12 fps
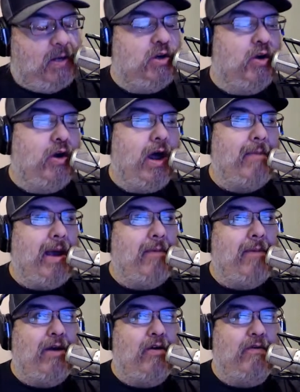turn on my
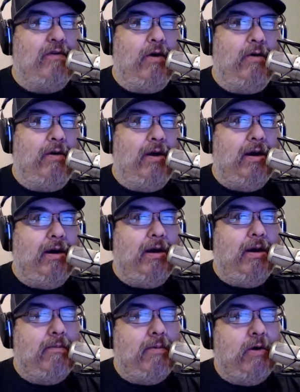microphone,
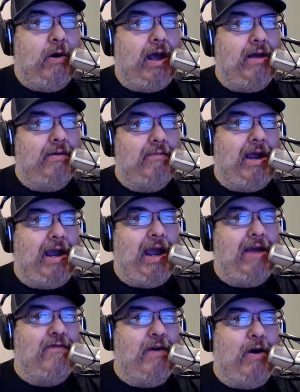put on my
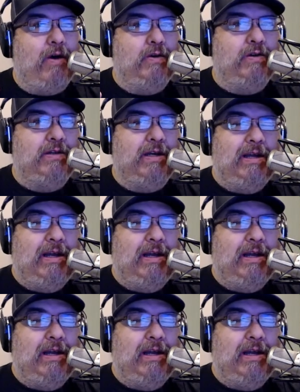headphones,